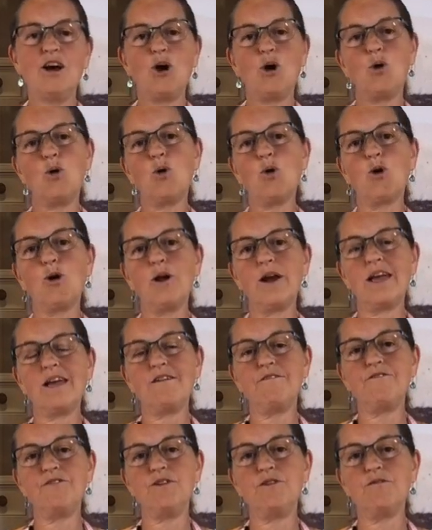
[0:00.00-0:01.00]
or
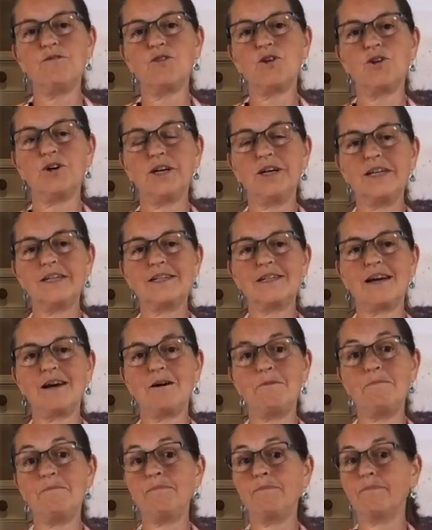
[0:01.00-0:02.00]
if you've got
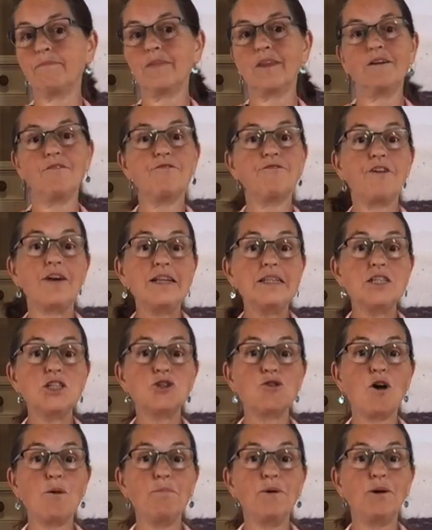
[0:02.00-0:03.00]
friends
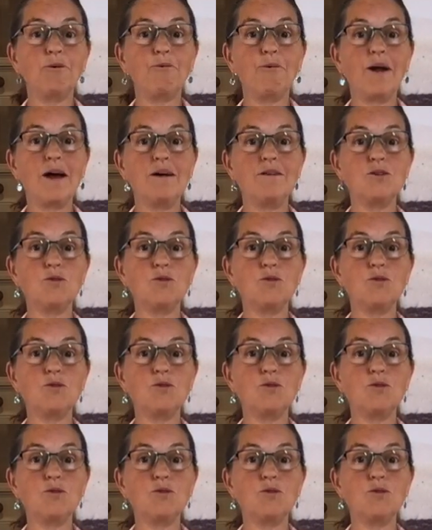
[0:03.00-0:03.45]
dropping around